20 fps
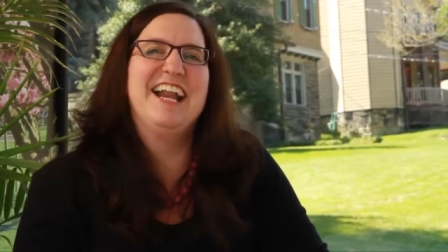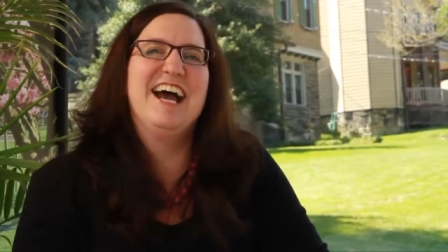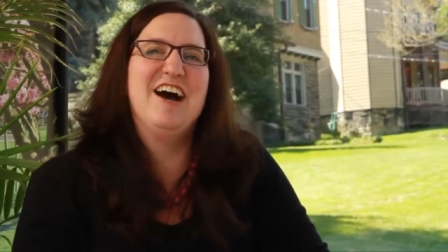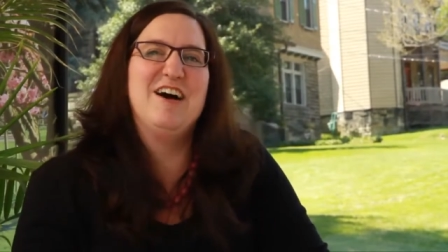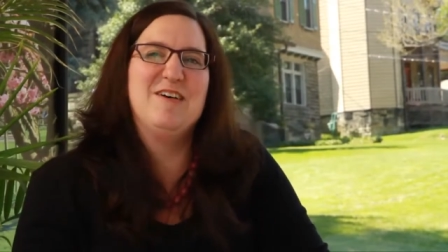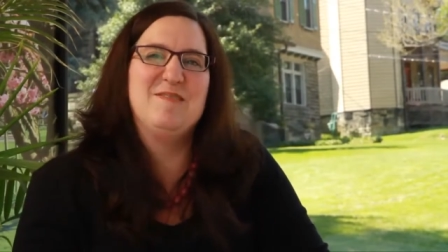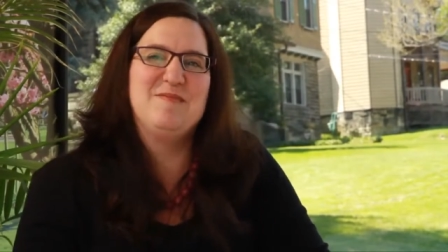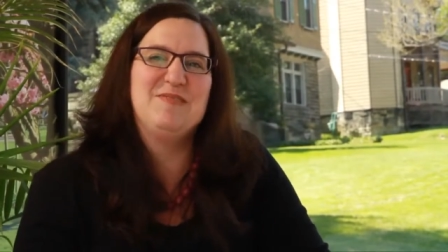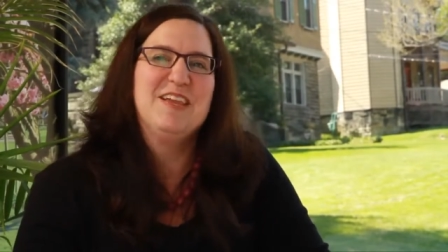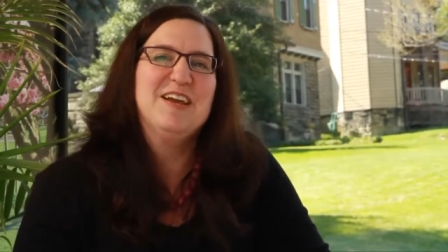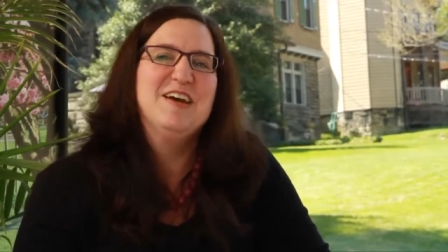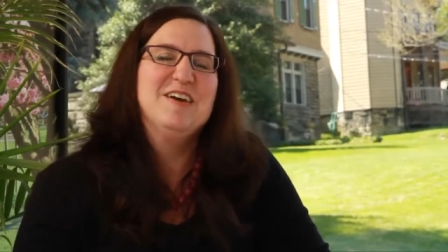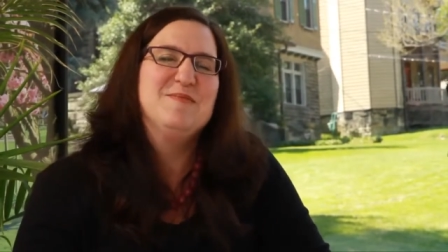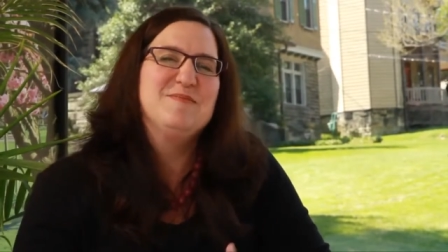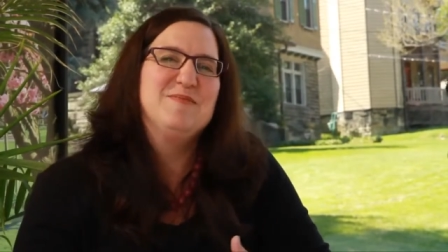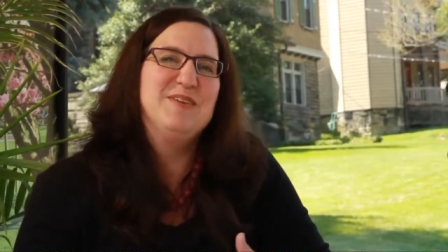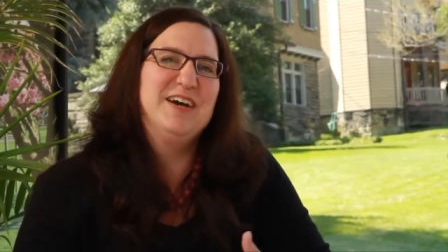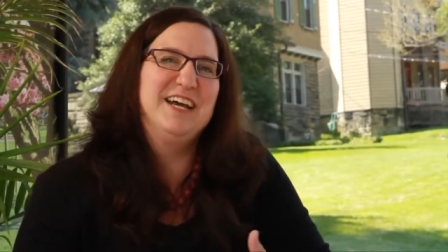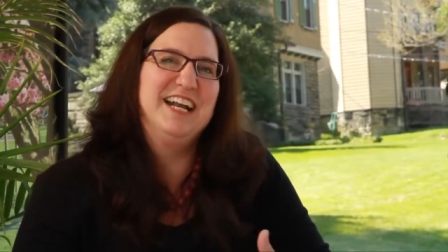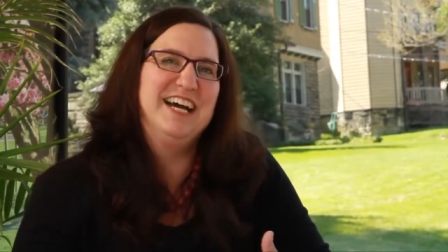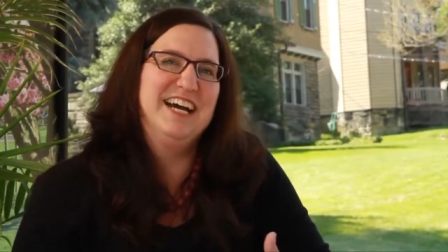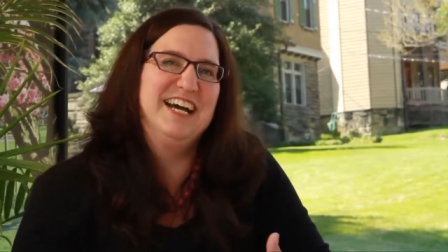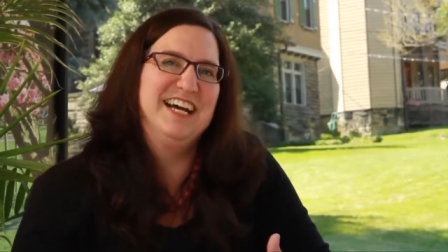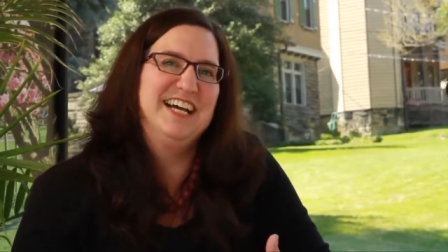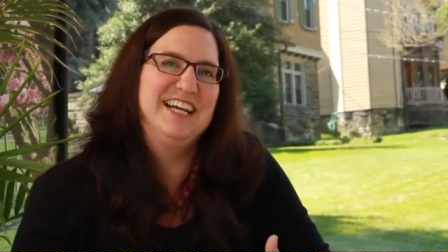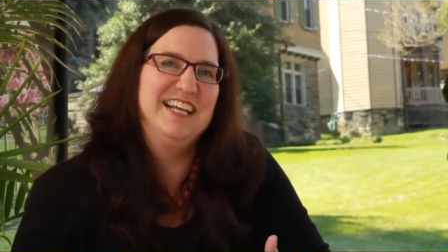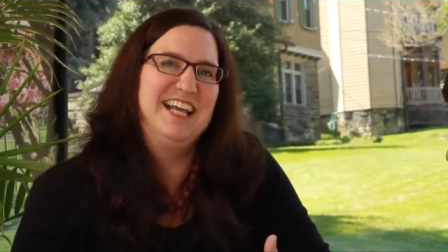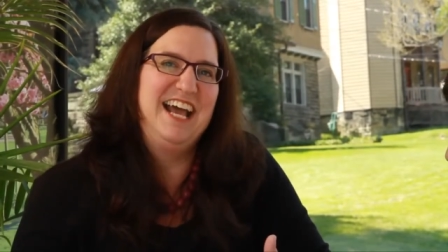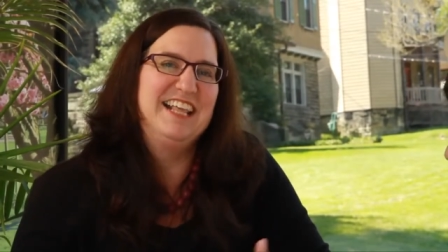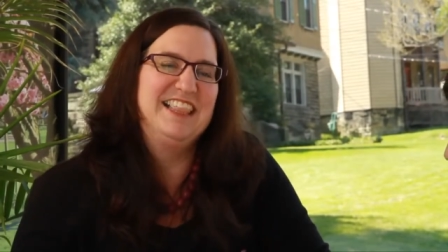Um, but
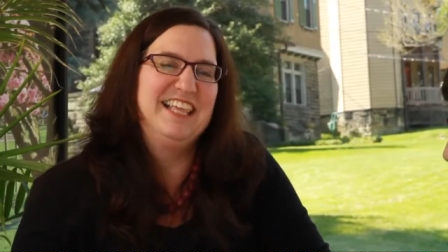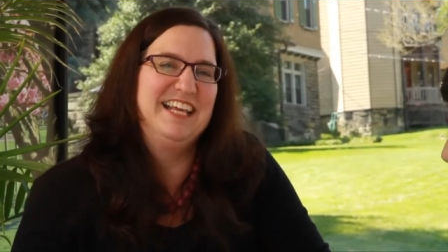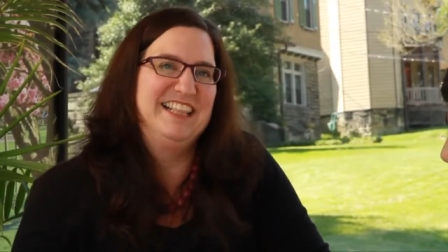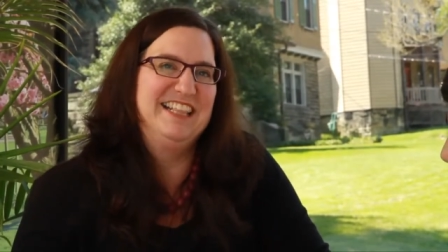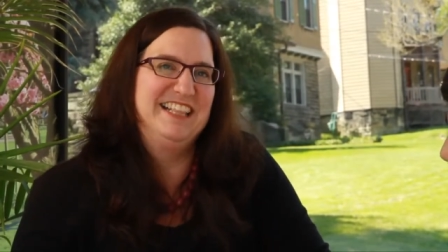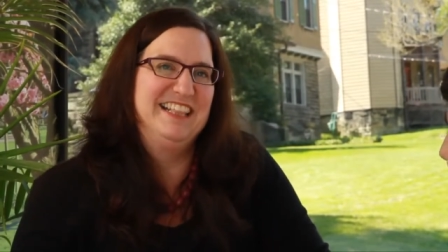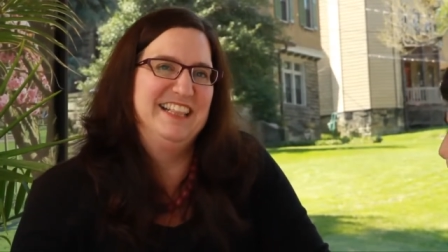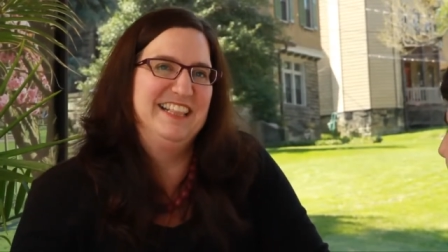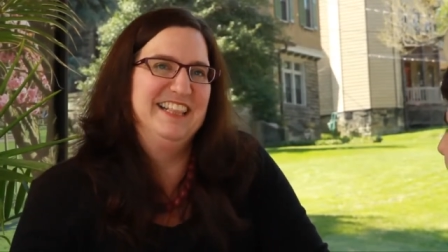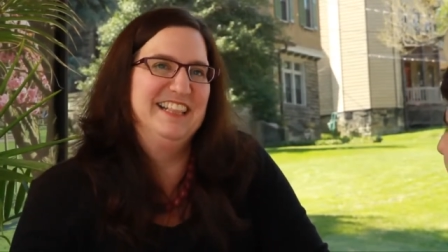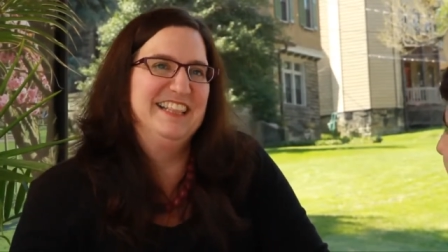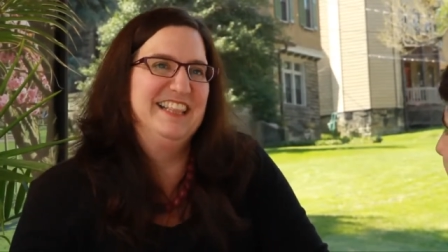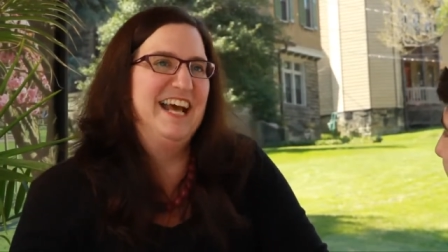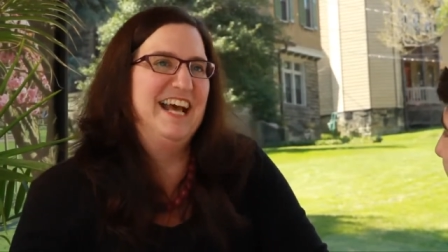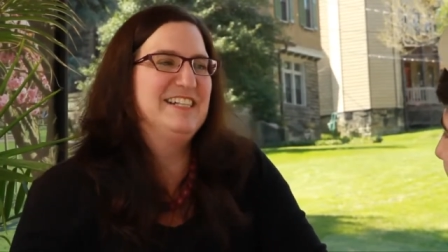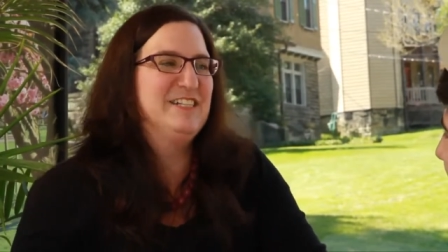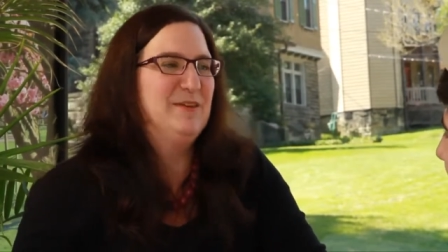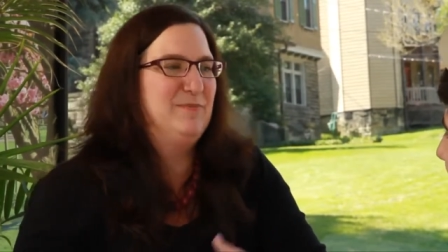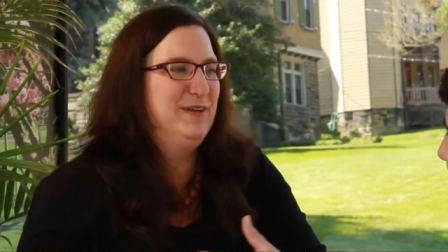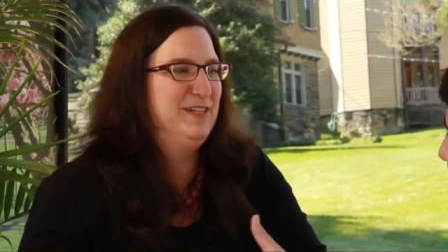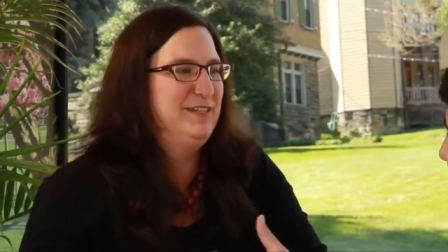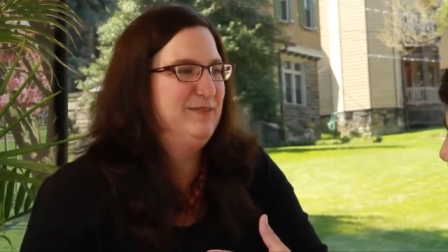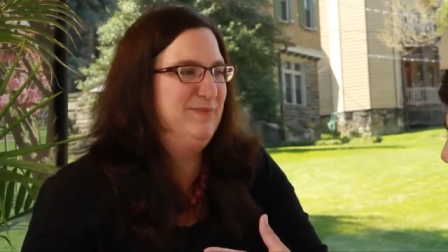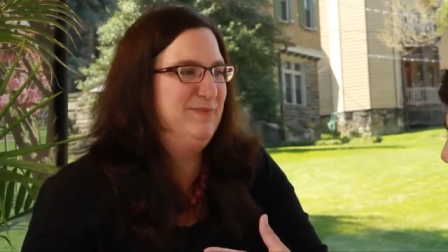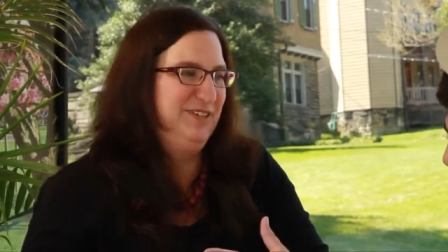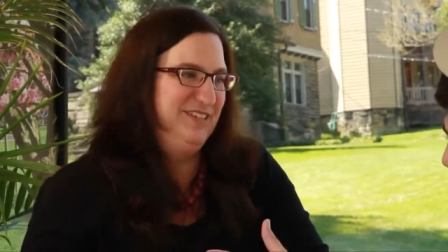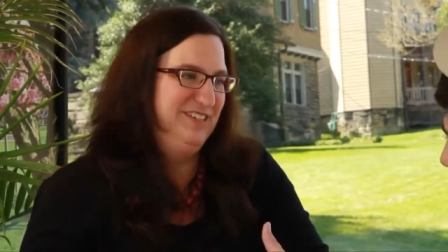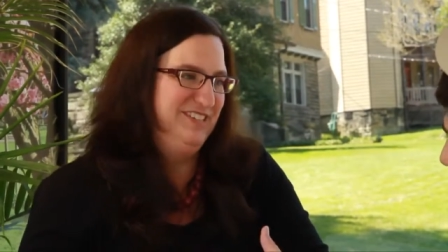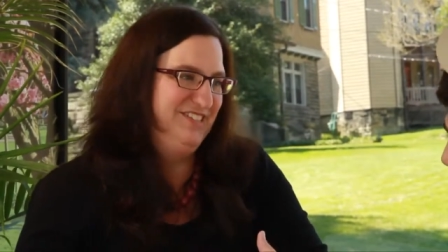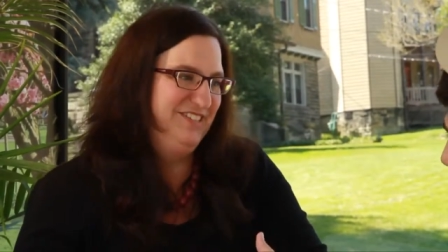uh, I think that that's a
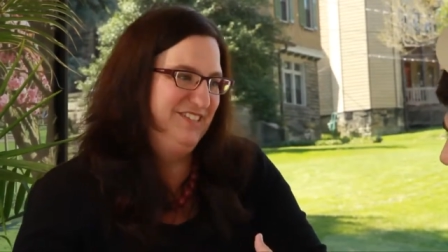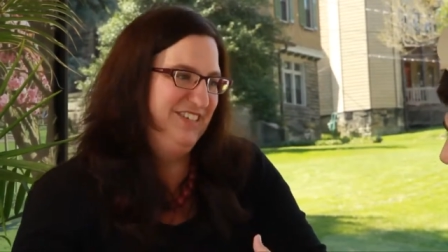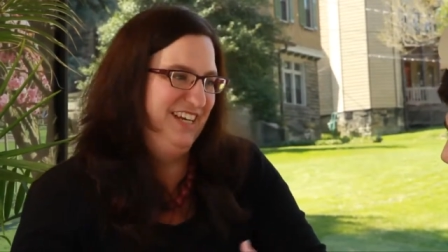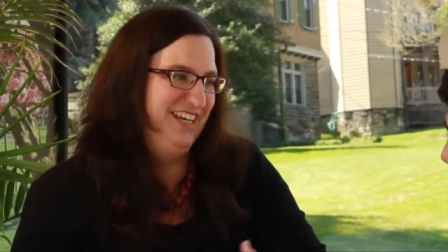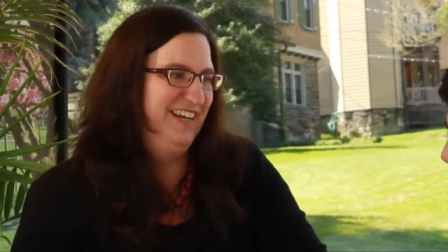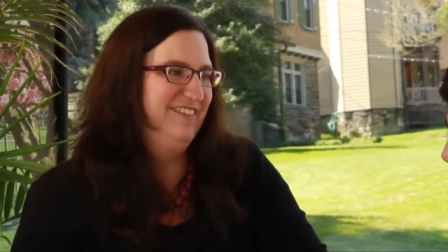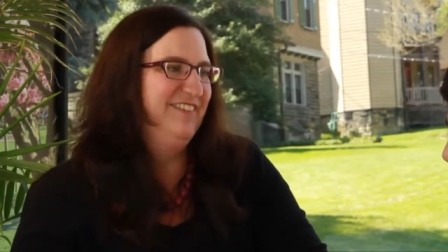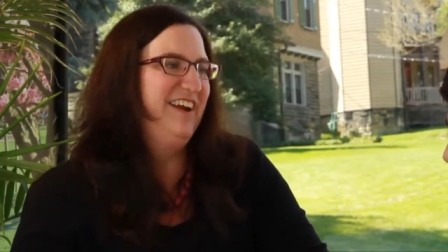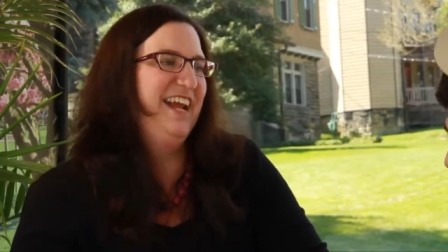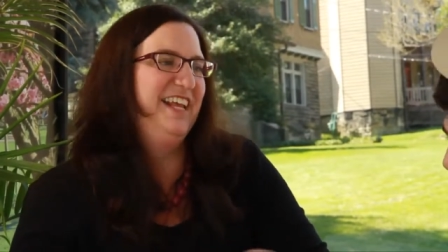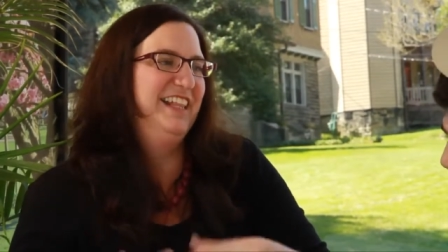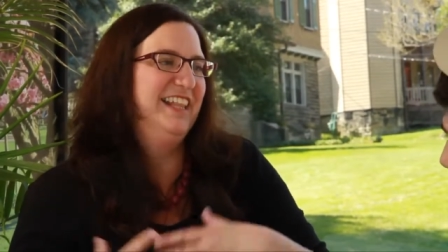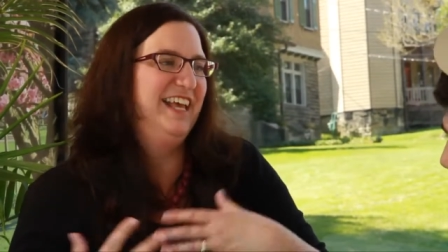Pittsburgh story, right?